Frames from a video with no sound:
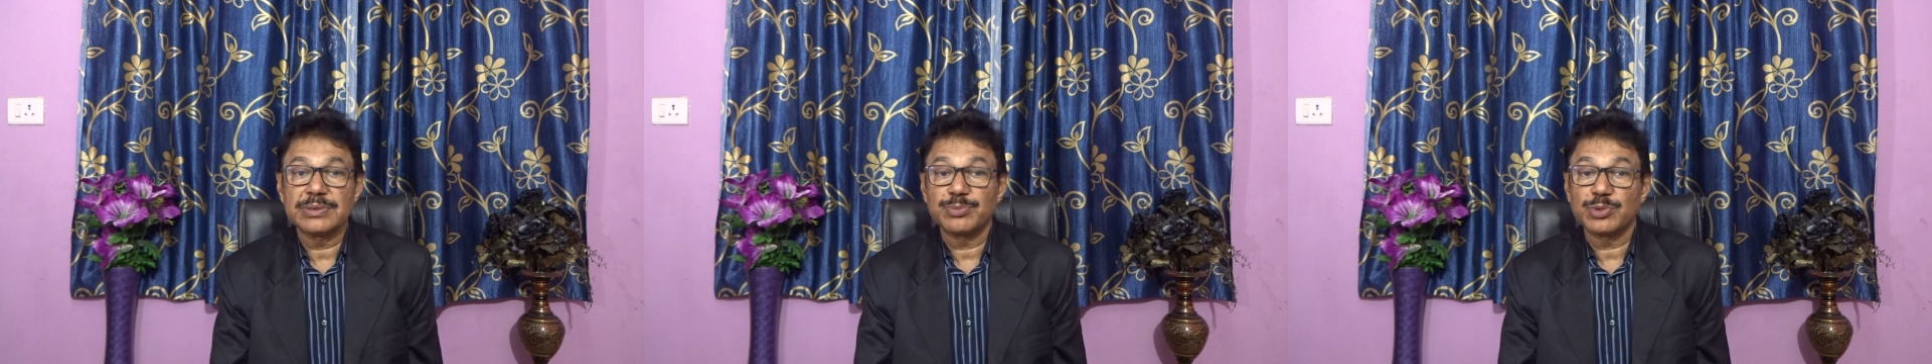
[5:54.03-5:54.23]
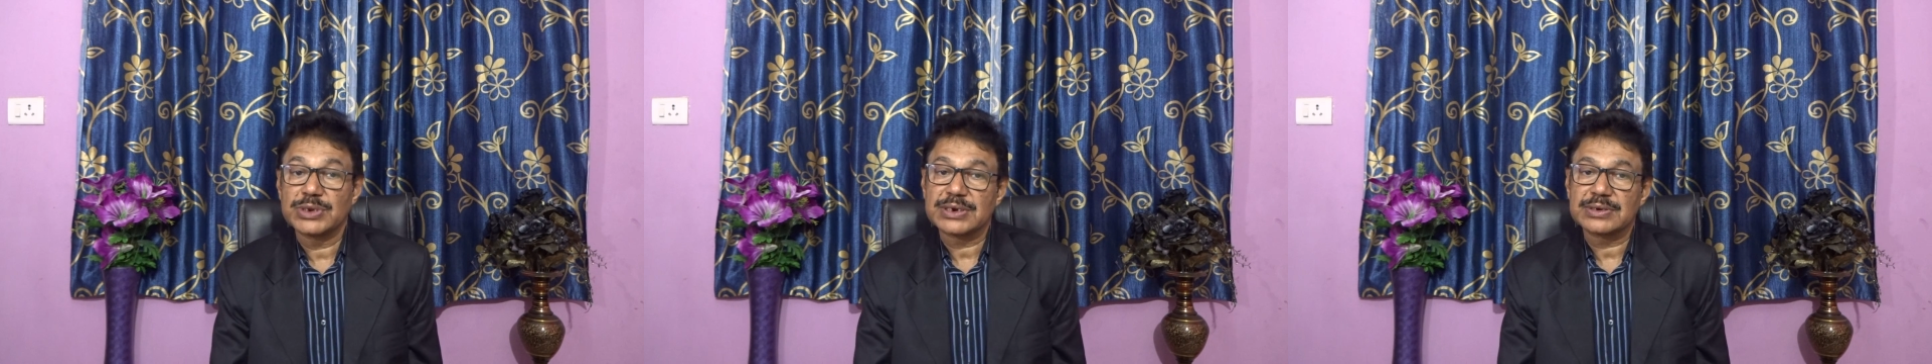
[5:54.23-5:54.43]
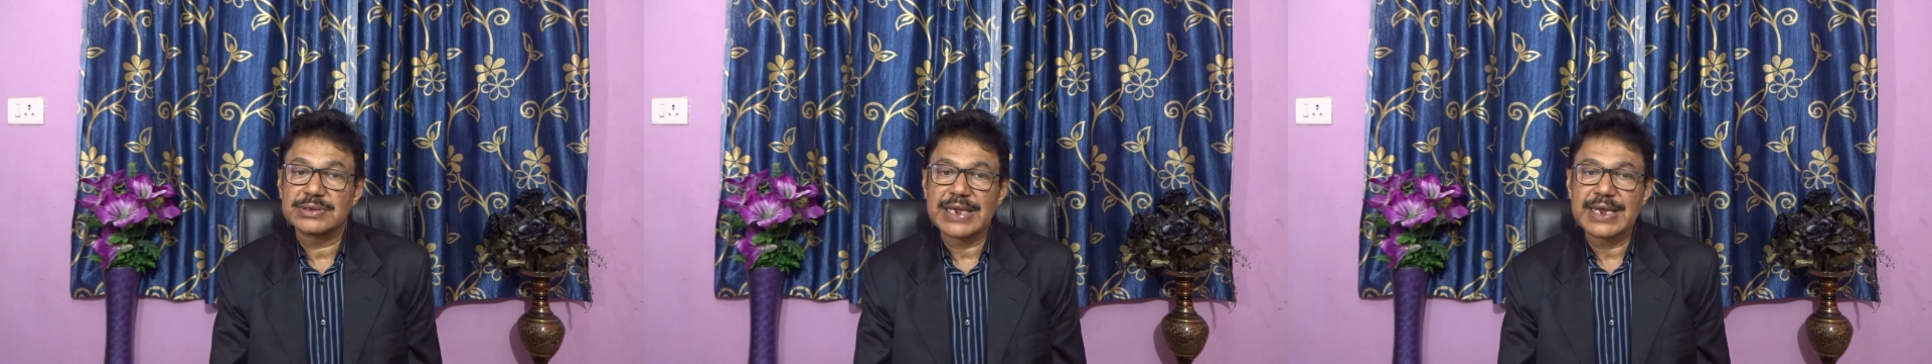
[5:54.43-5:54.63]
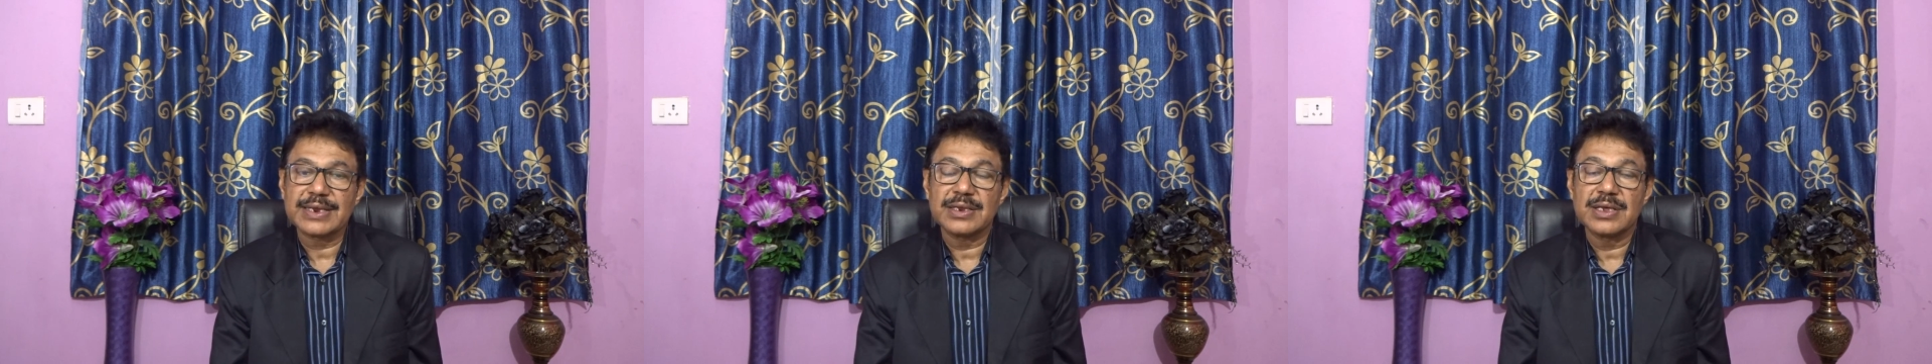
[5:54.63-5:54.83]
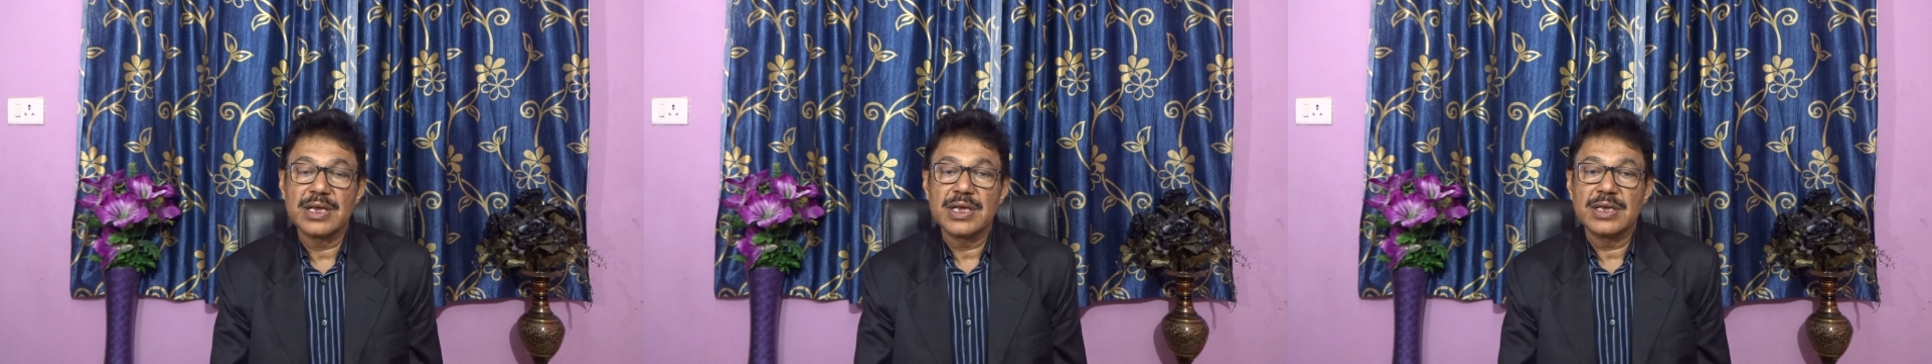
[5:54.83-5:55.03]
Project
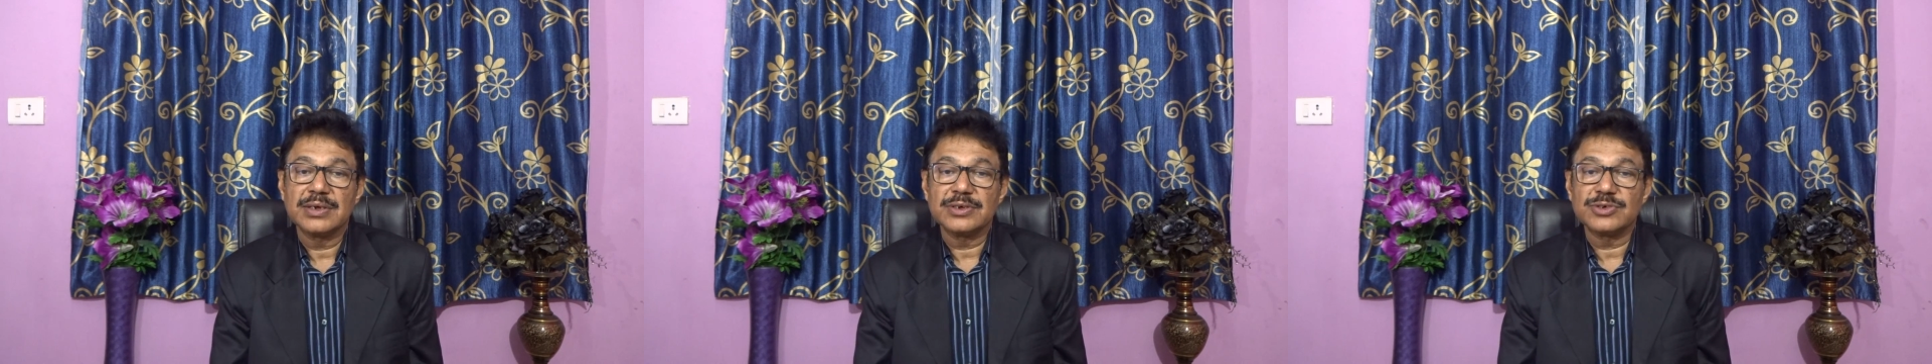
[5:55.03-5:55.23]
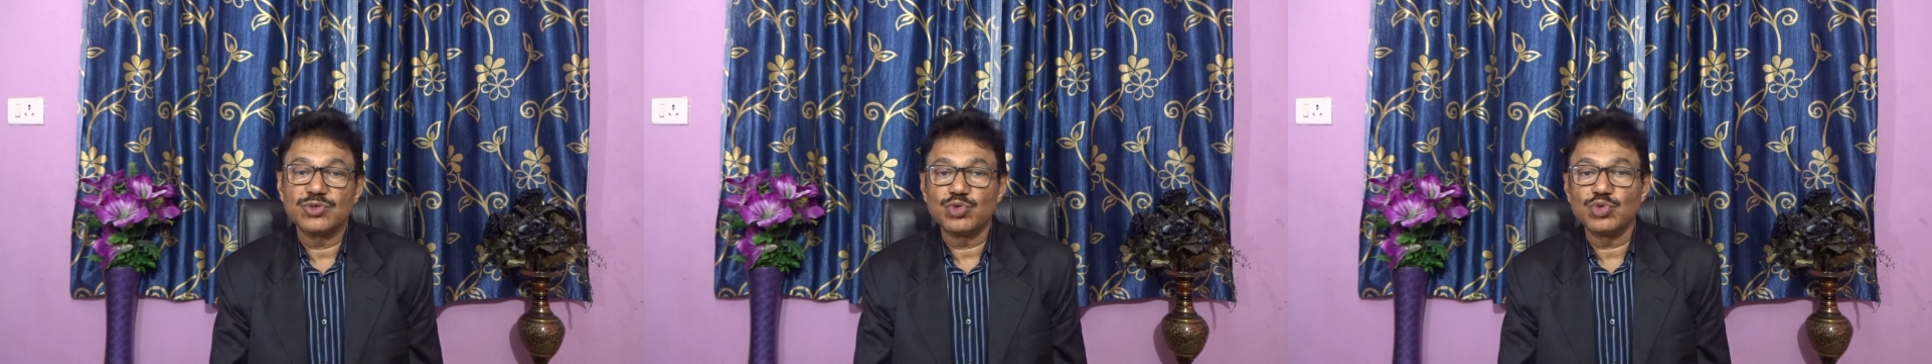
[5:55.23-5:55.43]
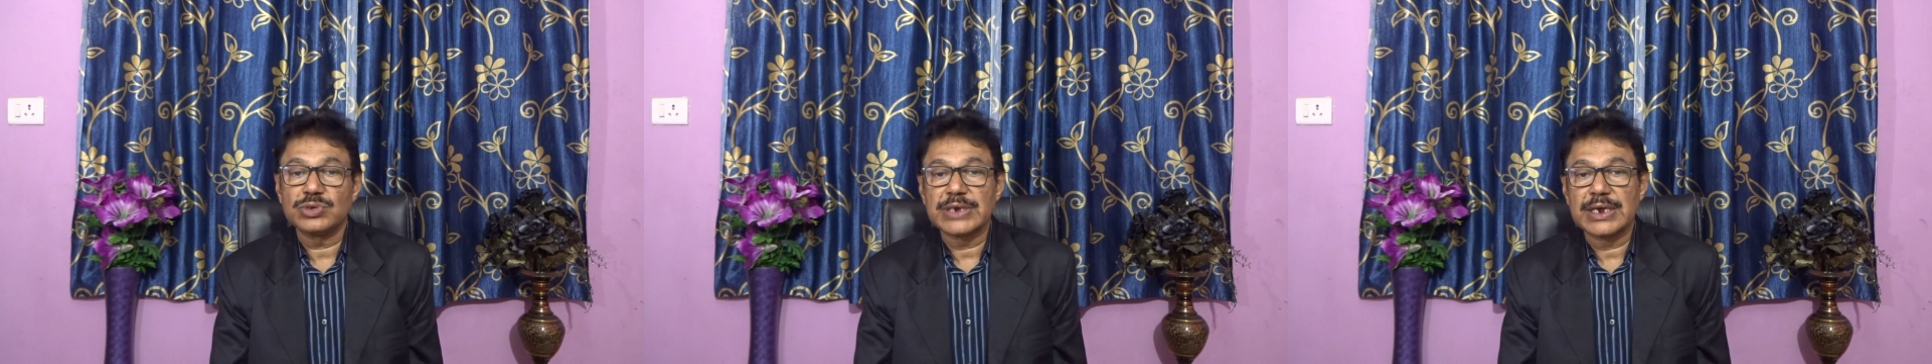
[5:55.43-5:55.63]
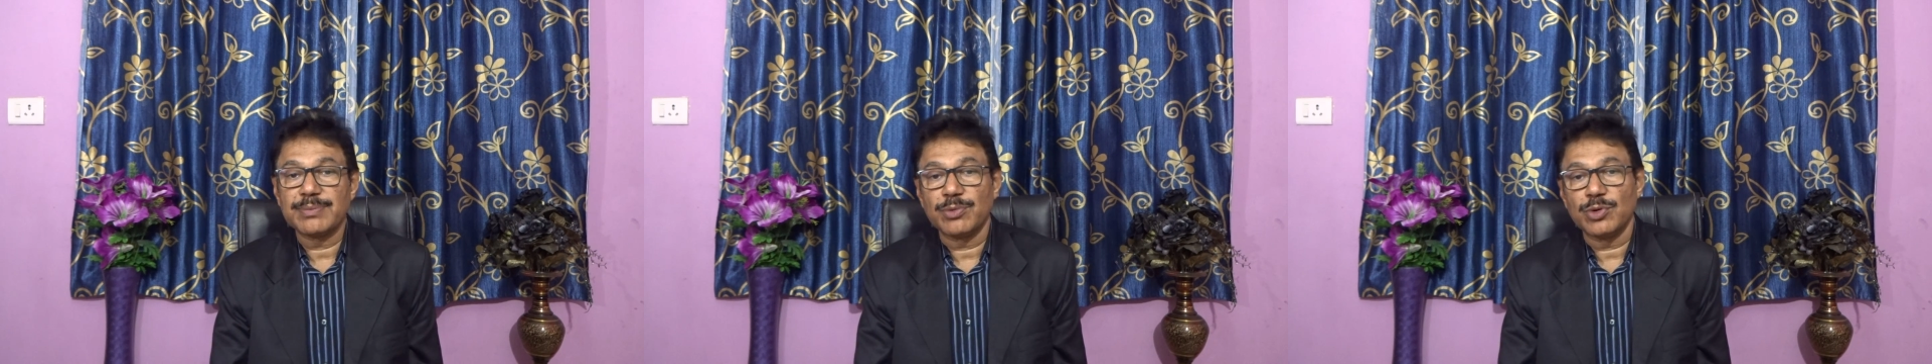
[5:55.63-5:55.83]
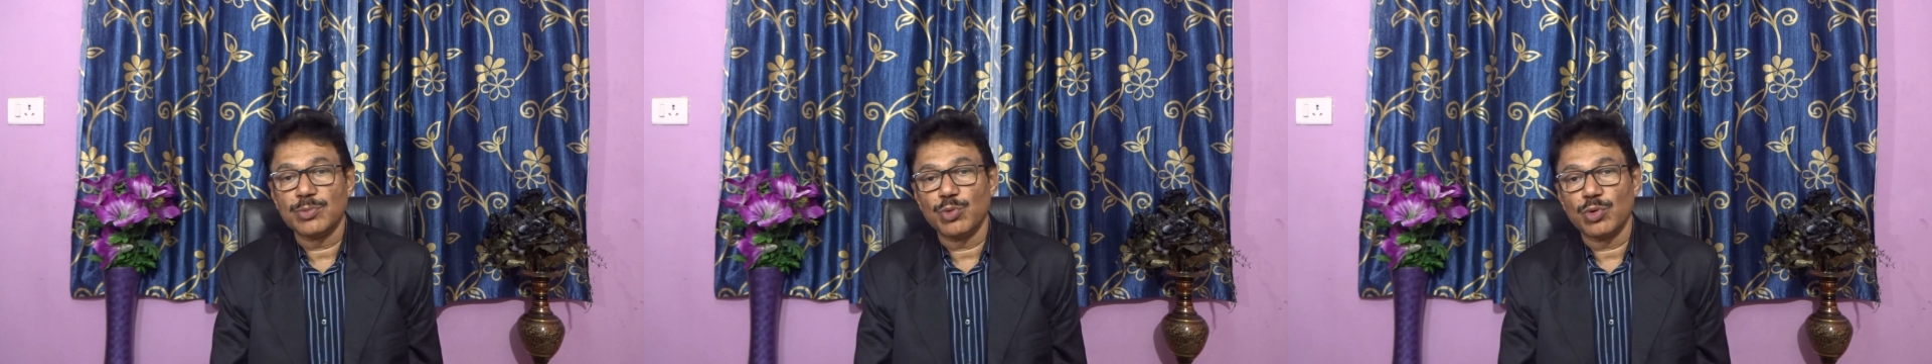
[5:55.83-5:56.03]
Sign, Goose and
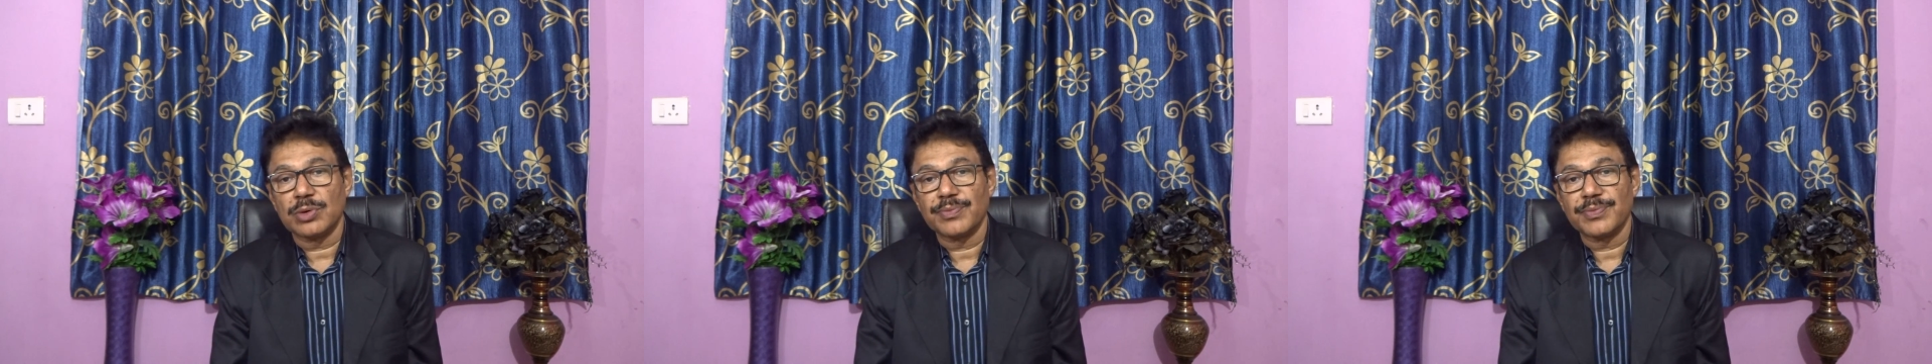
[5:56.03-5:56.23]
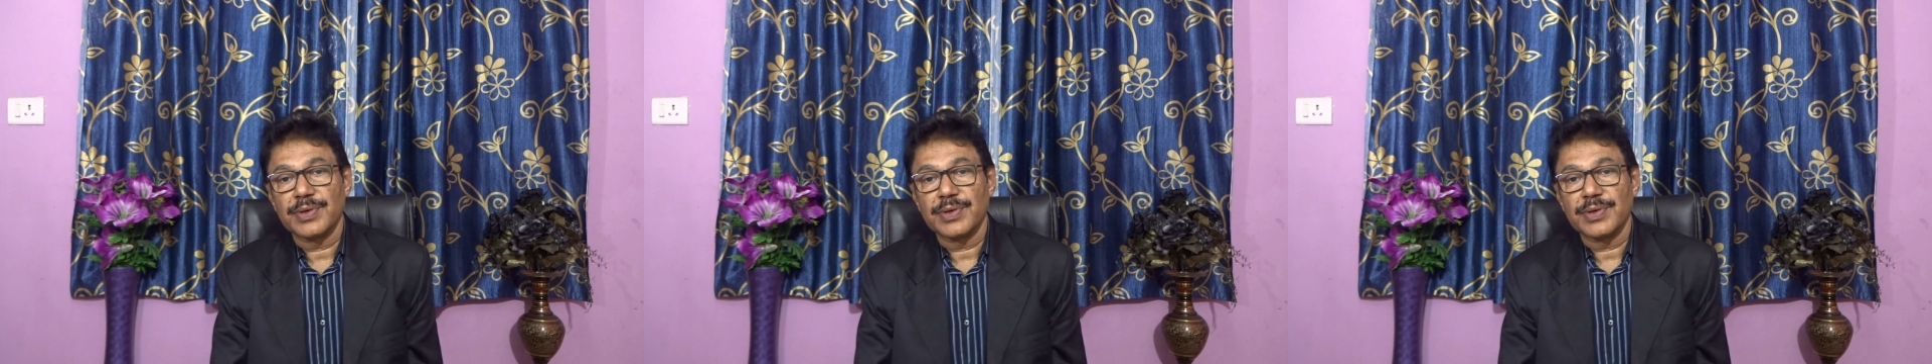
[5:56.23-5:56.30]
Blue Book,